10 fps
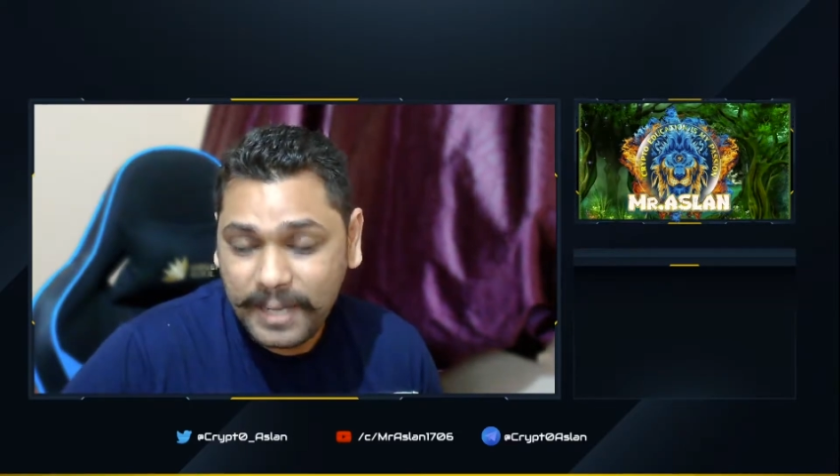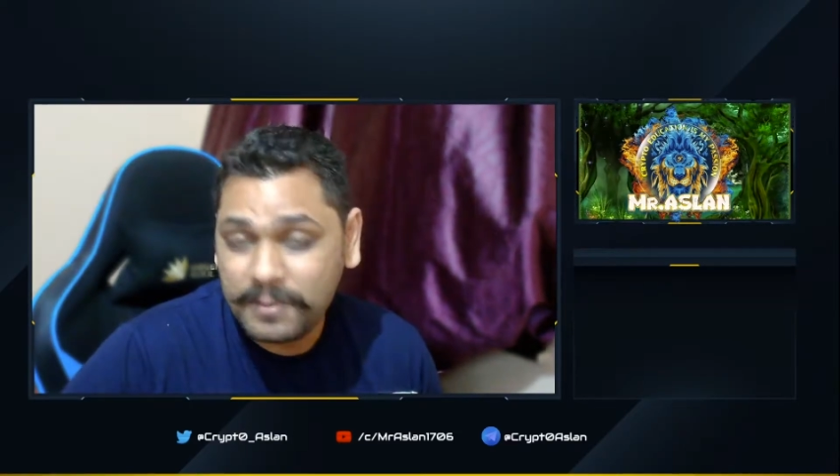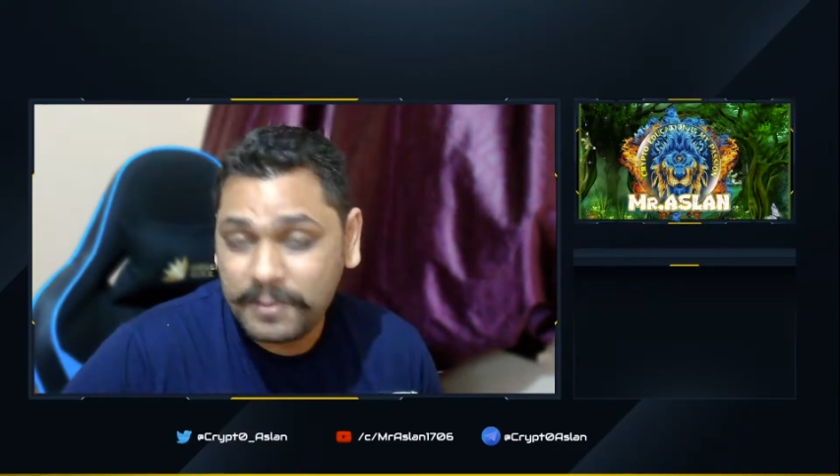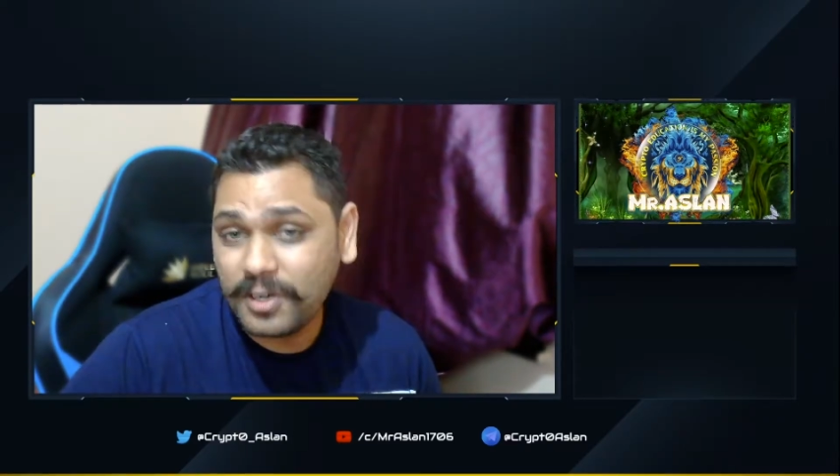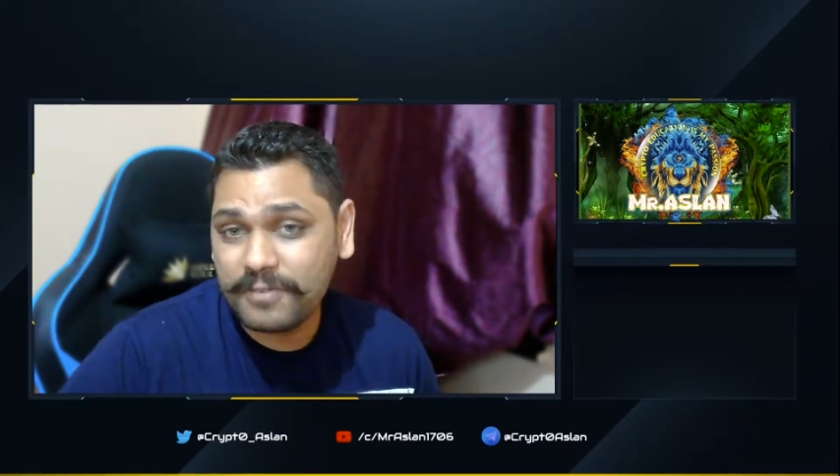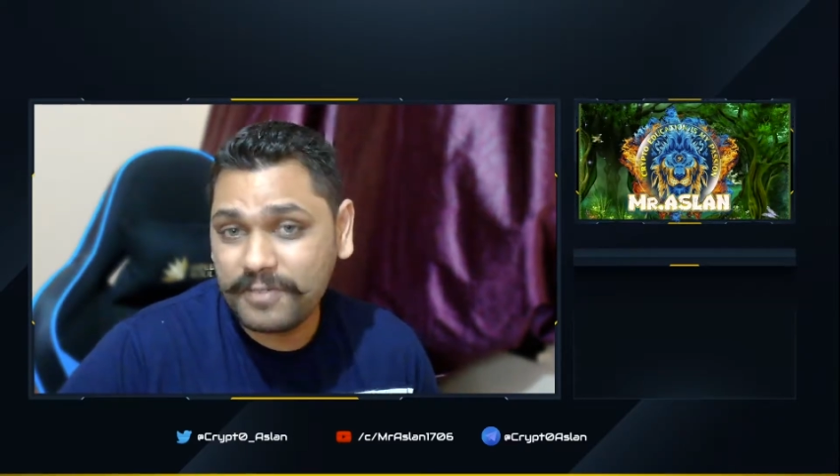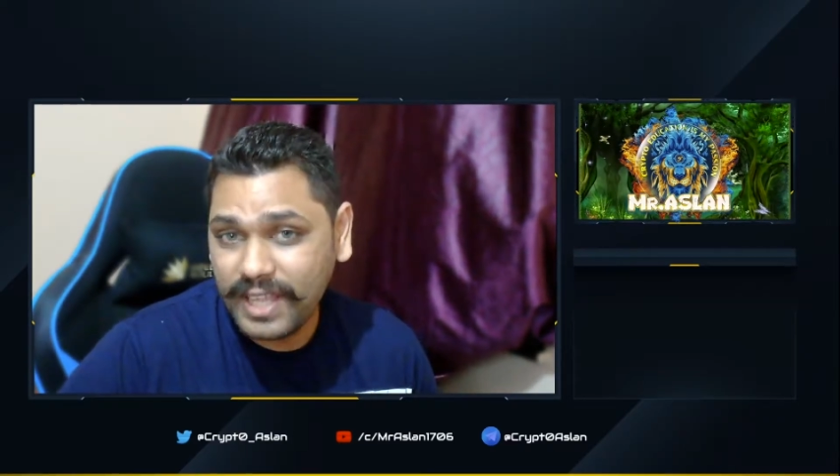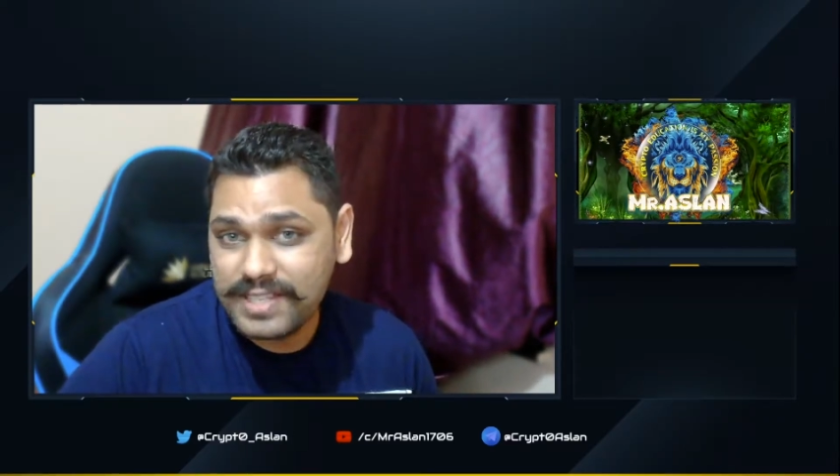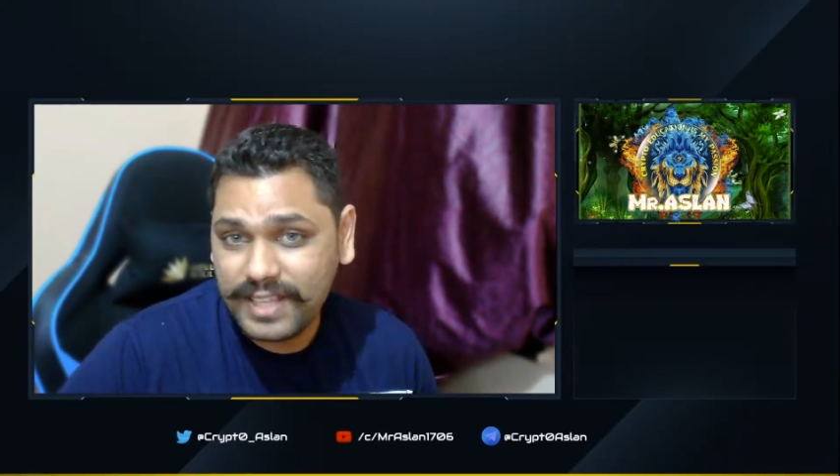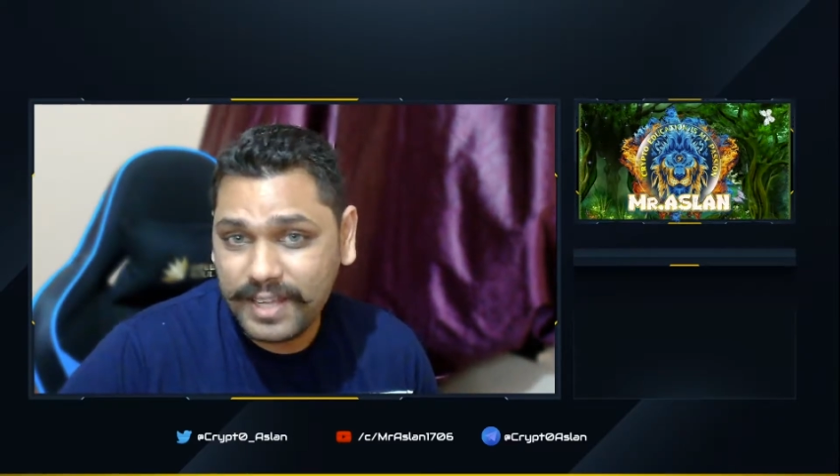I'm not a
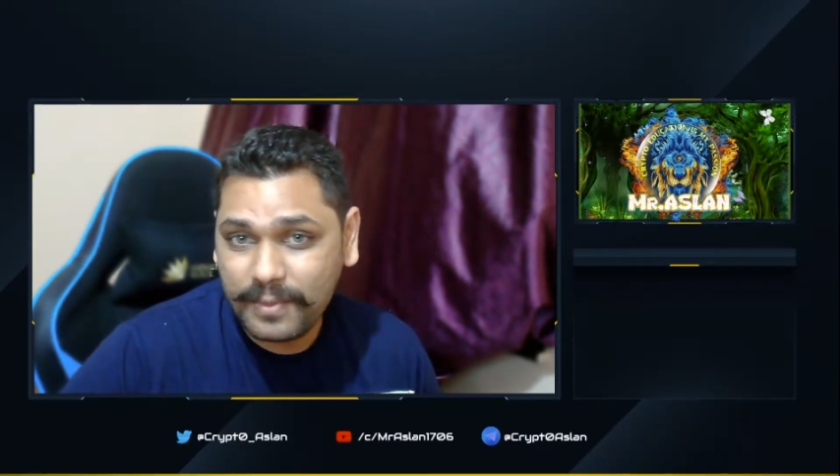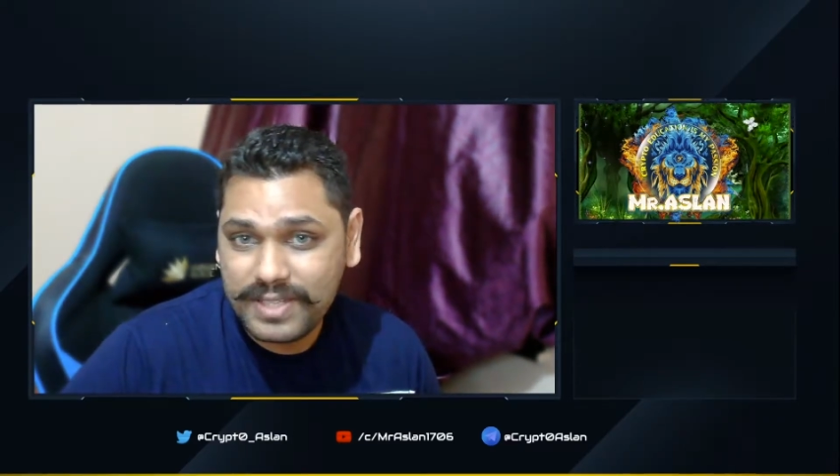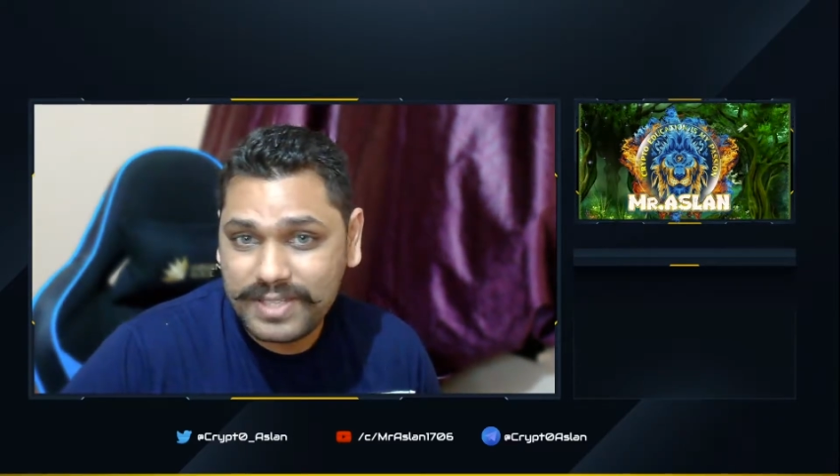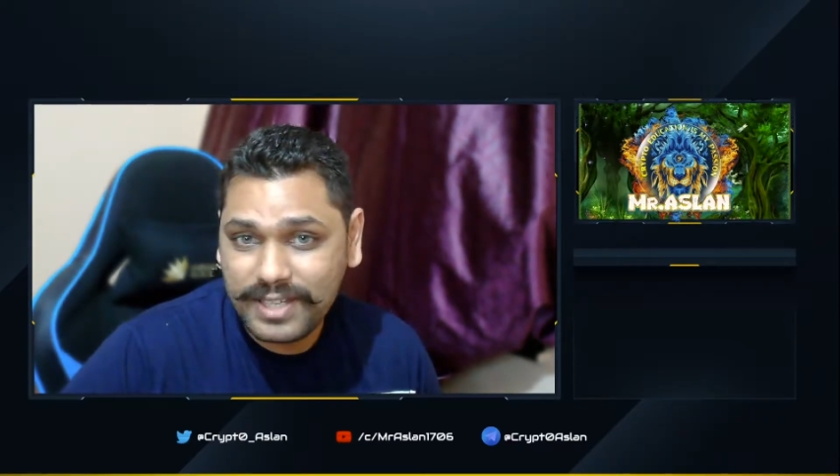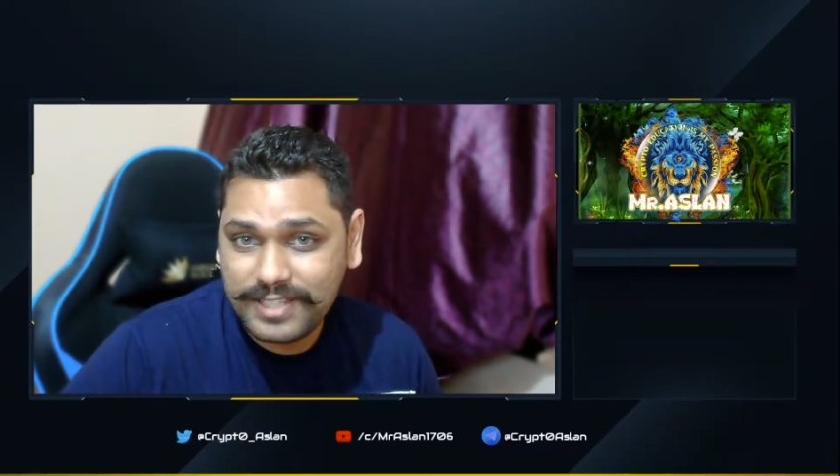financial advisor and